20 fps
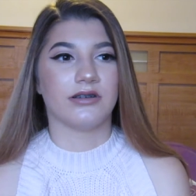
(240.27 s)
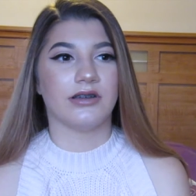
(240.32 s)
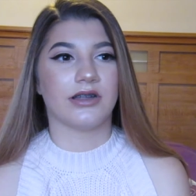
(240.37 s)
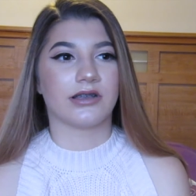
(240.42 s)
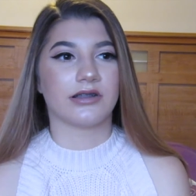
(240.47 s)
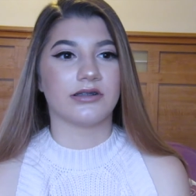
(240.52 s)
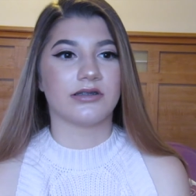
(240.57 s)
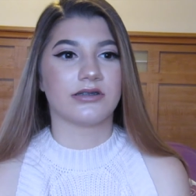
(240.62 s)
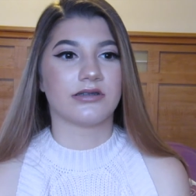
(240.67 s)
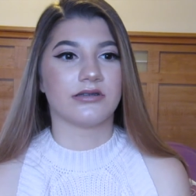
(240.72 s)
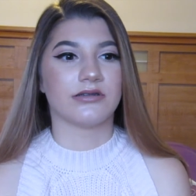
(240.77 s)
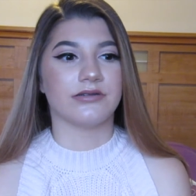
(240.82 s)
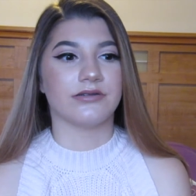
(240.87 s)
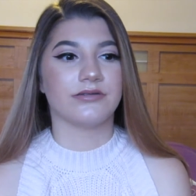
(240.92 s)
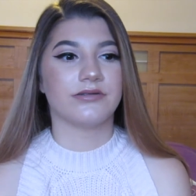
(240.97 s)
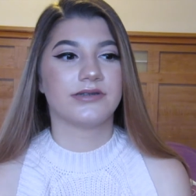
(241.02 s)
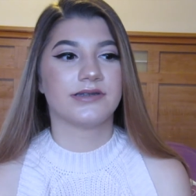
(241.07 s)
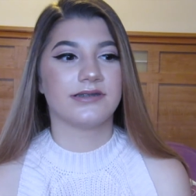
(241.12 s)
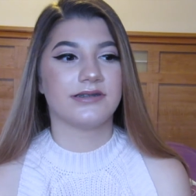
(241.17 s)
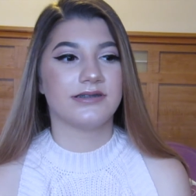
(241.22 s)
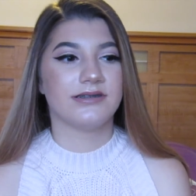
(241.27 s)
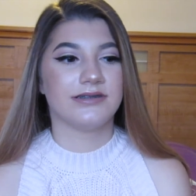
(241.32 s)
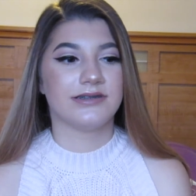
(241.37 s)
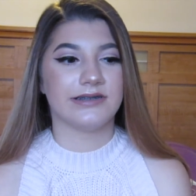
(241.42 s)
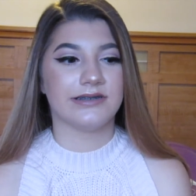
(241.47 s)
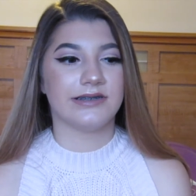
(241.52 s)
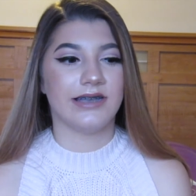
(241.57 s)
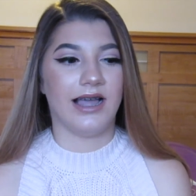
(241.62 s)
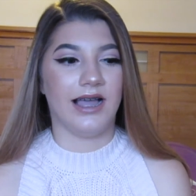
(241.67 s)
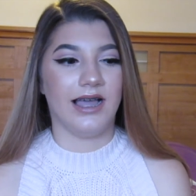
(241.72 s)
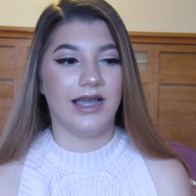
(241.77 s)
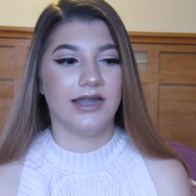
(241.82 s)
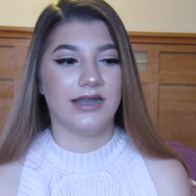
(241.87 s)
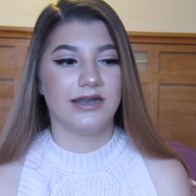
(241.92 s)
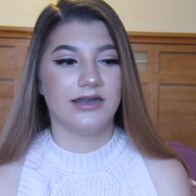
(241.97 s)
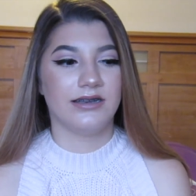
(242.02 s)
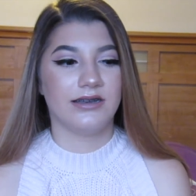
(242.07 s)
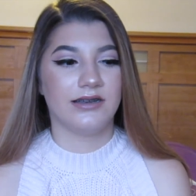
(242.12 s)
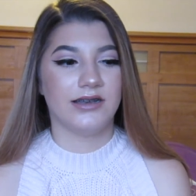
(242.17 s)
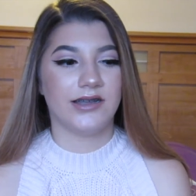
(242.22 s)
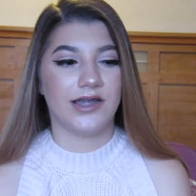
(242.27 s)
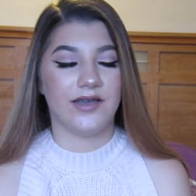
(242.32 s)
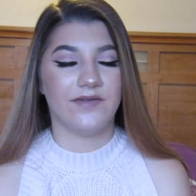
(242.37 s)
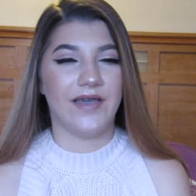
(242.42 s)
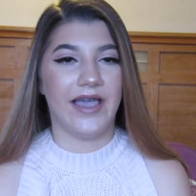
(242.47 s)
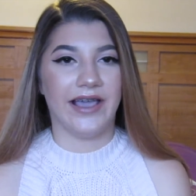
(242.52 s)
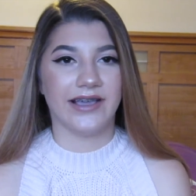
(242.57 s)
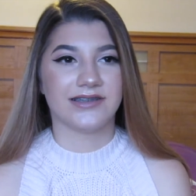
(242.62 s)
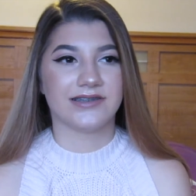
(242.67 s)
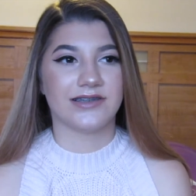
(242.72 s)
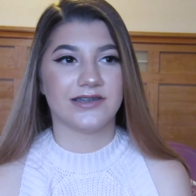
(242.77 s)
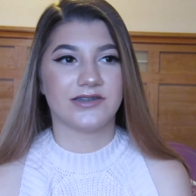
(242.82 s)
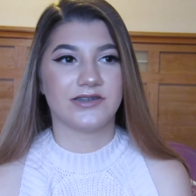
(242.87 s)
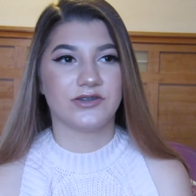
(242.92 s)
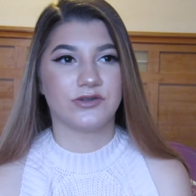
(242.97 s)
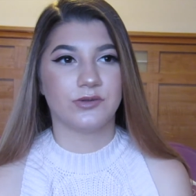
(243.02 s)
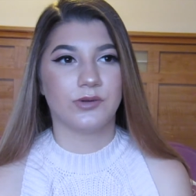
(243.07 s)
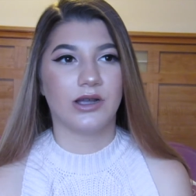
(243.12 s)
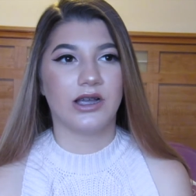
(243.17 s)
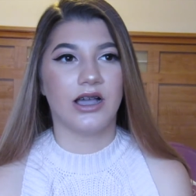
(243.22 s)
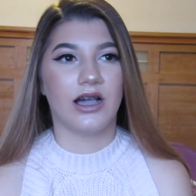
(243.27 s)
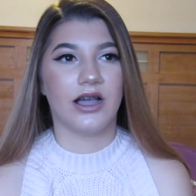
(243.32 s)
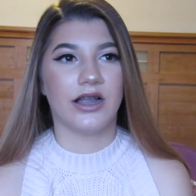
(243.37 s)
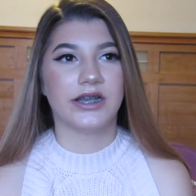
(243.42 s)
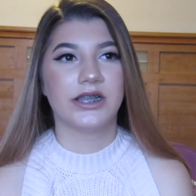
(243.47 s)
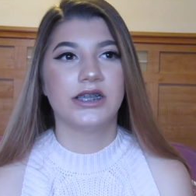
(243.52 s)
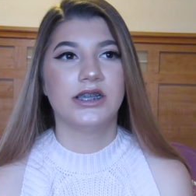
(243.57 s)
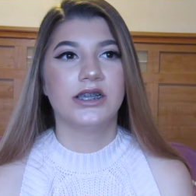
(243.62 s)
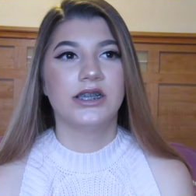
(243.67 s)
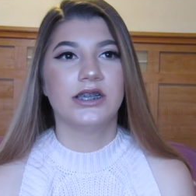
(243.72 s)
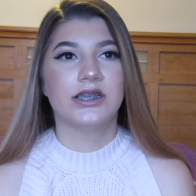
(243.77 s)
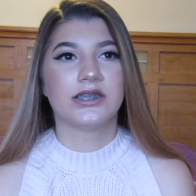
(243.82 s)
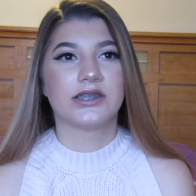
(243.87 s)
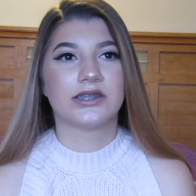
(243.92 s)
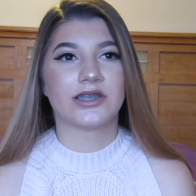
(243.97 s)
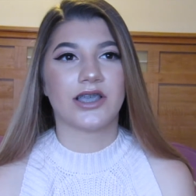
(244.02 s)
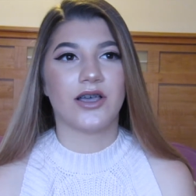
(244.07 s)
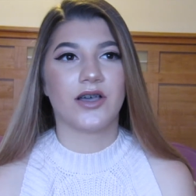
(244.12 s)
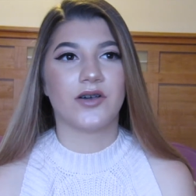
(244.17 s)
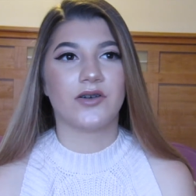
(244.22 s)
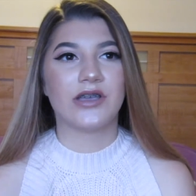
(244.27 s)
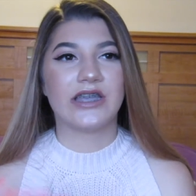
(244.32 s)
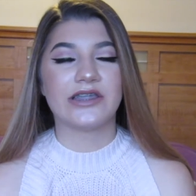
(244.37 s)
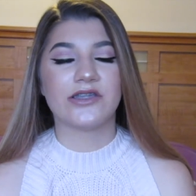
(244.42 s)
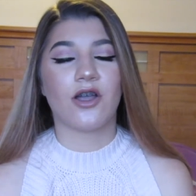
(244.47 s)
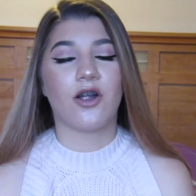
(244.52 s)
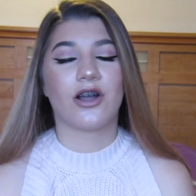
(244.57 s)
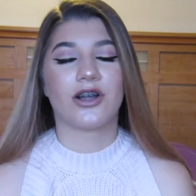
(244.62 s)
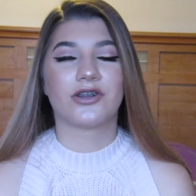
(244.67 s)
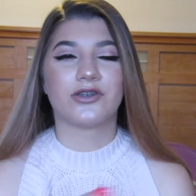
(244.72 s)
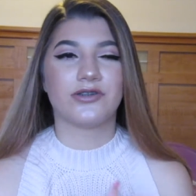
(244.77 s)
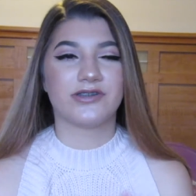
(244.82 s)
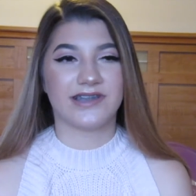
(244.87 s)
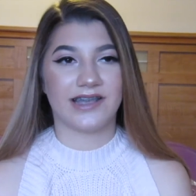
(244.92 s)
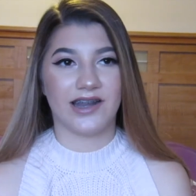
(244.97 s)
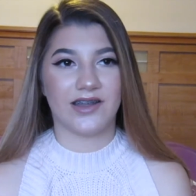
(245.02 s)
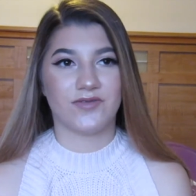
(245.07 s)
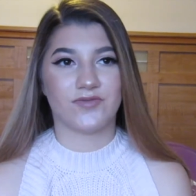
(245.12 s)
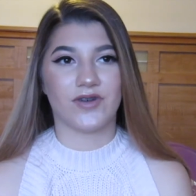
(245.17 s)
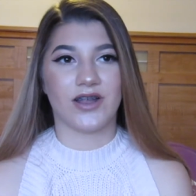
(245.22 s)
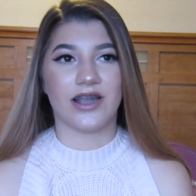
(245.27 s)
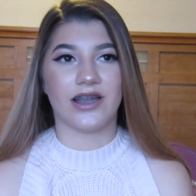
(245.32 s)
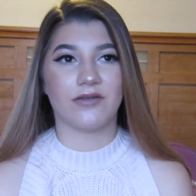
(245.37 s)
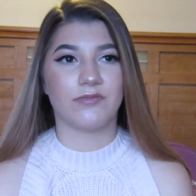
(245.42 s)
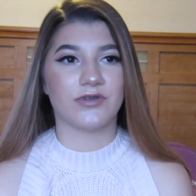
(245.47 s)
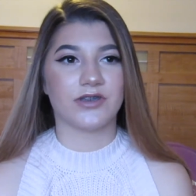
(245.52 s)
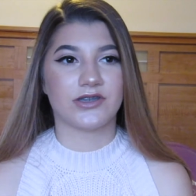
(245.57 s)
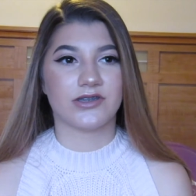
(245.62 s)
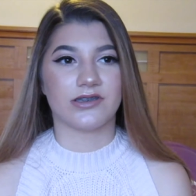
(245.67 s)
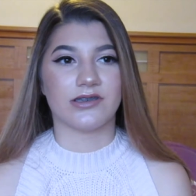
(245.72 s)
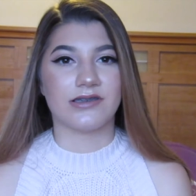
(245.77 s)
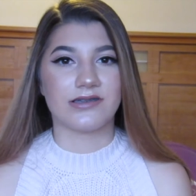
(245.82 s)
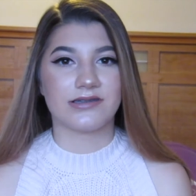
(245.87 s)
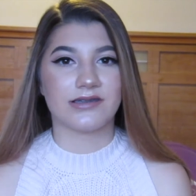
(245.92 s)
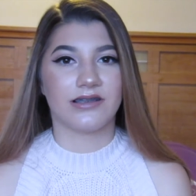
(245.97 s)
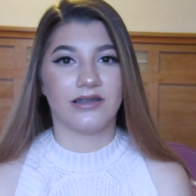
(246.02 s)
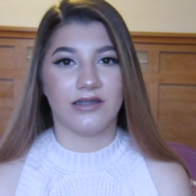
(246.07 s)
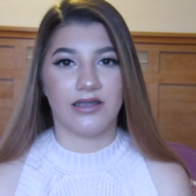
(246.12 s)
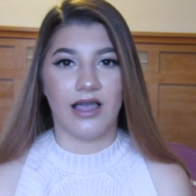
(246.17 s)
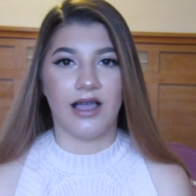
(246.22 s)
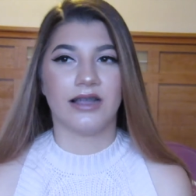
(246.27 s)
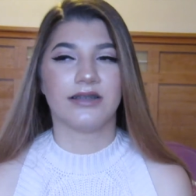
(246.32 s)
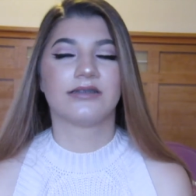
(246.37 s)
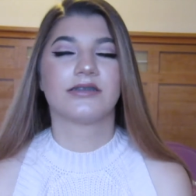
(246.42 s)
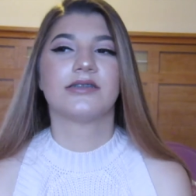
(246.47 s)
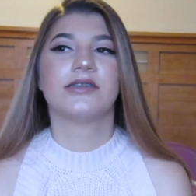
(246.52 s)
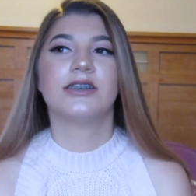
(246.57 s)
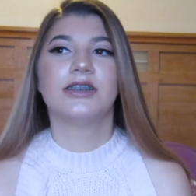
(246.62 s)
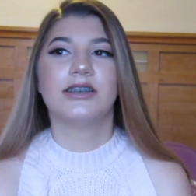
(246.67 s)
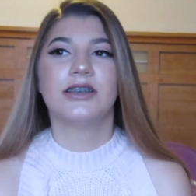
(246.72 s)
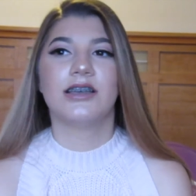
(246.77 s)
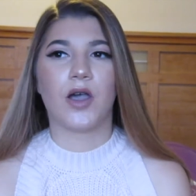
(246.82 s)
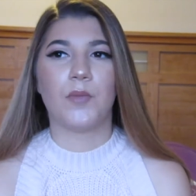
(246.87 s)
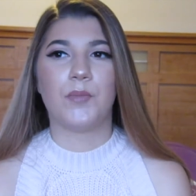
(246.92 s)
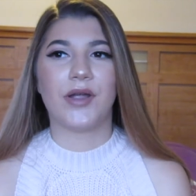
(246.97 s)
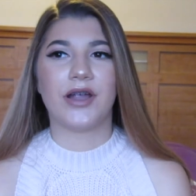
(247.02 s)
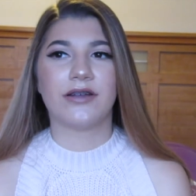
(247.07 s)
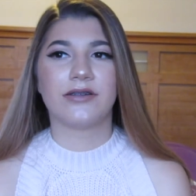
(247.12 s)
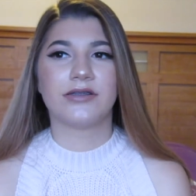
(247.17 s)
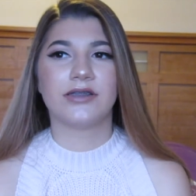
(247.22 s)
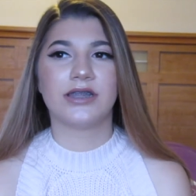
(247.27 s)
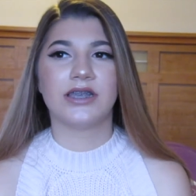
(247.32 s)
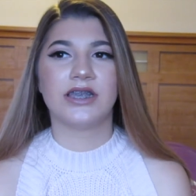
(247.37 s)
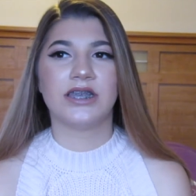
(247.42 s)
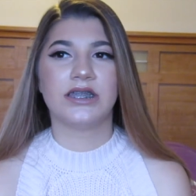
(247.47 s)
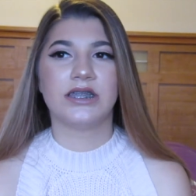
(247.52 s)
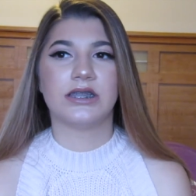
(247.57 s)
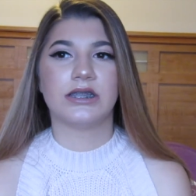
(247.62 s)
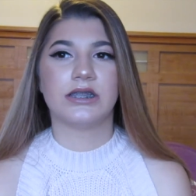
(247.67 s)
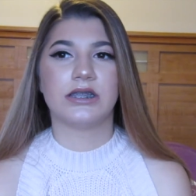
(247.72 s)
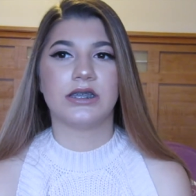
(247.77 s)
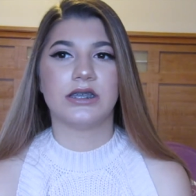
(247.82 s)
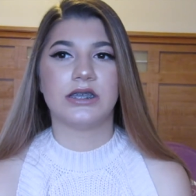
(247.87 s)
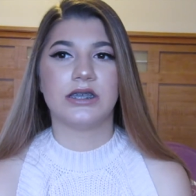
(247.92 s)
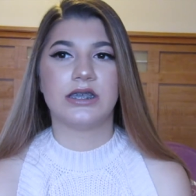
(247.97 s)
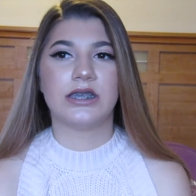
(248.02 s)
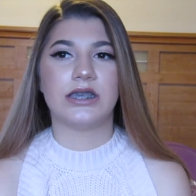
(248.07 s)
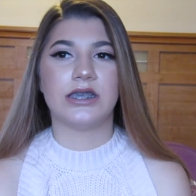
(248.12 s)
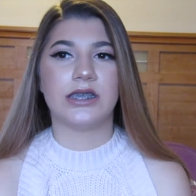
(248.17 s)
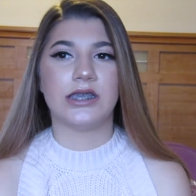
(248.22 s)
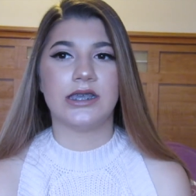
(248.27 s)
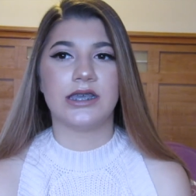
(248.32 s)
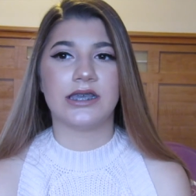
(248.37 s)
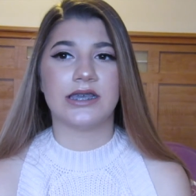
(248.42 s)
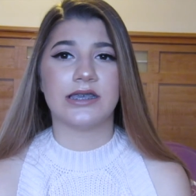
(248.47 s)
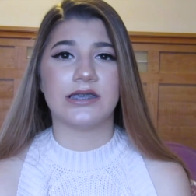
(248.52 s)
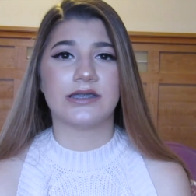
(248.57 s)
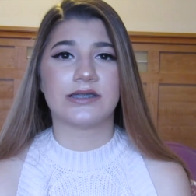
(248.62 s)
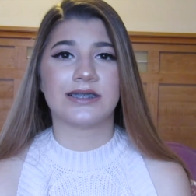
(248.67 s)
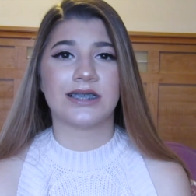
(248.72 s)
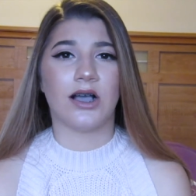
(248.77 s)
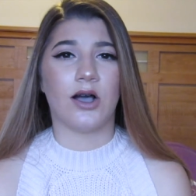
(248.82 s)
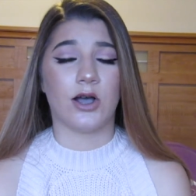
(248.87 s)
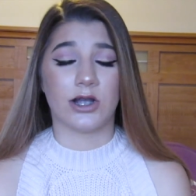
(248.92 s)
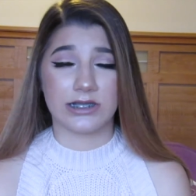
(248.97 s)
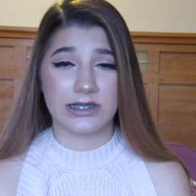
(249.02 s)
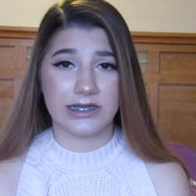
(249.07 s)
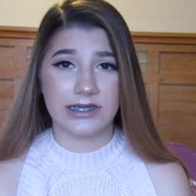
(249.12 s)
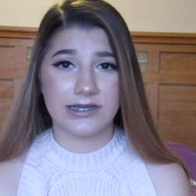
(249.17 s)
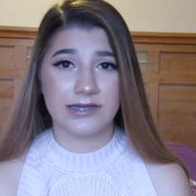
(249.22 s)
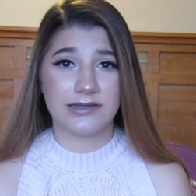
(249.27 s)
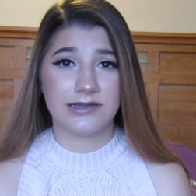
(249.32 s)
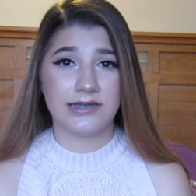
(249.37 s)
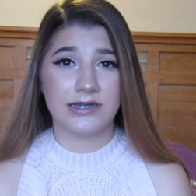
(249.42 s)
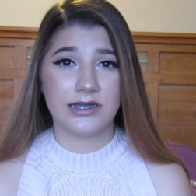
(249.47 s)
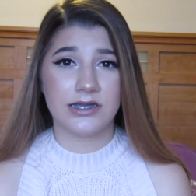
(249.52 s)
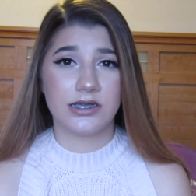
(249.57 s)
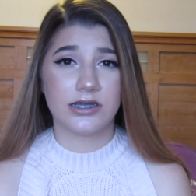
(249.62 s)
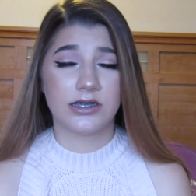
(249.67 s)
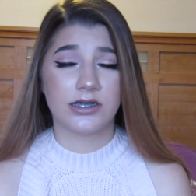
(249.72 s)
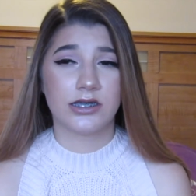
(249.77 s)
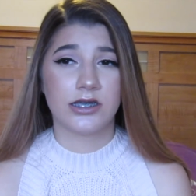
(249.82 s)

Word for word: Nikolas Cruz, did not have access to a gun. So, in the articles that I've read, which is a lot, apparently he is autistic